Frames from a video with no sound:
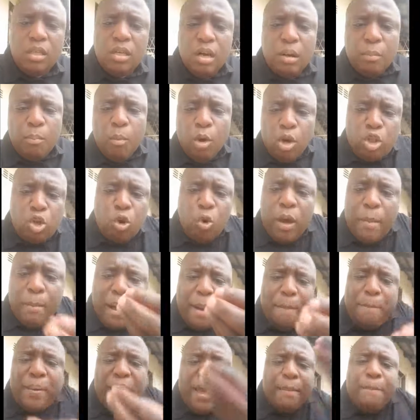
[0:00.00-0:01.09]
Moto ema
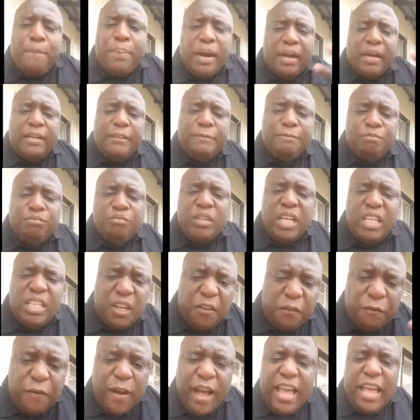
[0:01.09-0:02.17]
paper. It's a
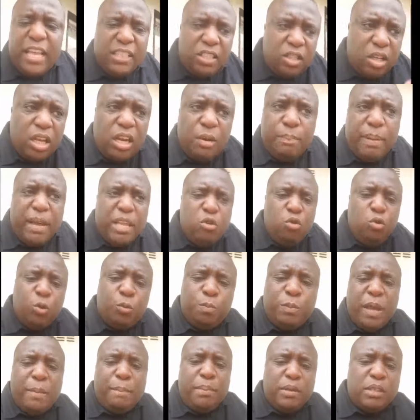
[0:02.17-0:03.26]
fire started by
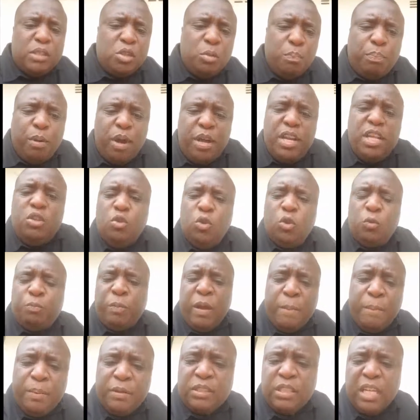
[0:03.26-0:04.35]
newspapers. You're burning
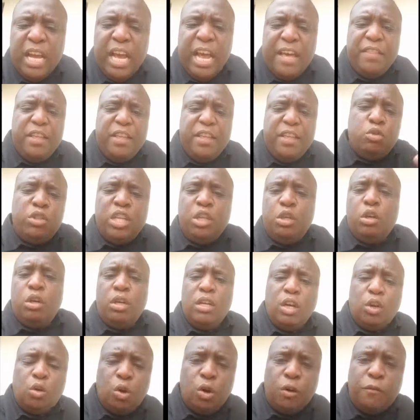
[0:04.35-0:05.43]
newspapers and then you think you're going to
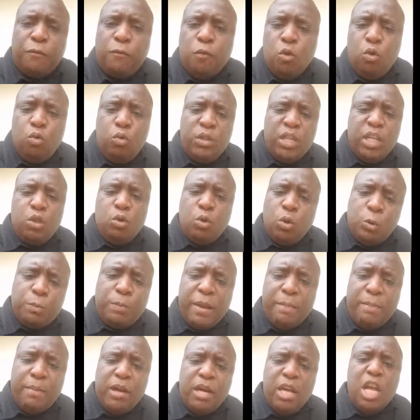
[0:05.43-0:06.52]
cook food with a
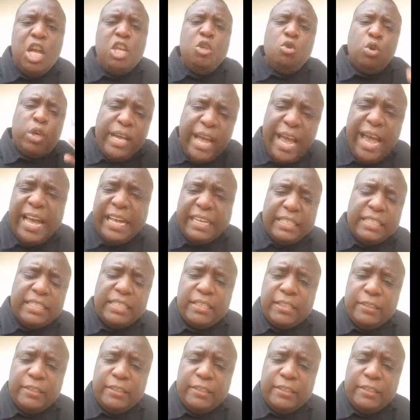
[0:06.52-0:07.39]
newspaper? You can't.